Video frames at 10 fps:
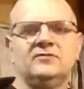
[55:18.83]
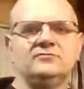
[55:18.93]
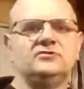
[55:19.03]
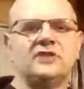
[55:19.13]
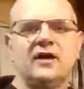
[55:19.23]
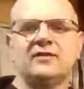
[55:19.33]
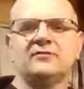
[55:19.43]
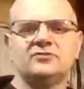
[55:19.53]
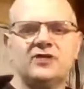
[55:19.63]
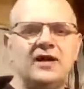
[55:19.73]
and
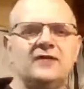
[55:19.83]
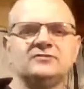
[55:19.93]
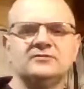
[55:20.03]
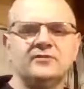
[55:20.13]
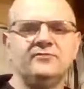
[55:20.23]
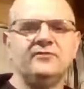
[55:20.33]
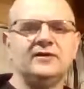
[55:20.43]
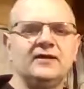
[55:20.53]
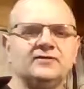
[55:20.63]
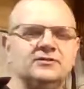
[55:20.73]
check chat and stuff like
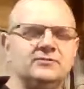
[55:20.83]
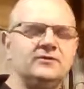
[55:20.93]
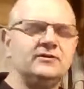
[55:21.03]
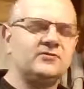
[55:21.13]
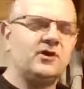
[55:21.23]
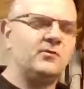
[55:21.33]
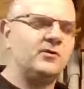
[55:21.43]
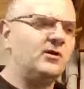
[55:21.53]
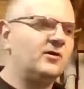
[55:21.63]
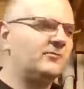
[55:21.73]
that and see what's going
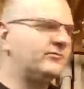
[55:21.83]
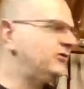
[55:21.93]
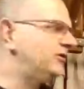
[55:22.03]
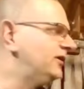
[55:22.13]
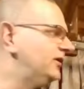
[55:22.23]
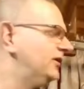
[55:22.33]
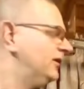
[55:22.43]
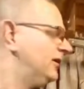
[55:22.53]
on and what's cooking.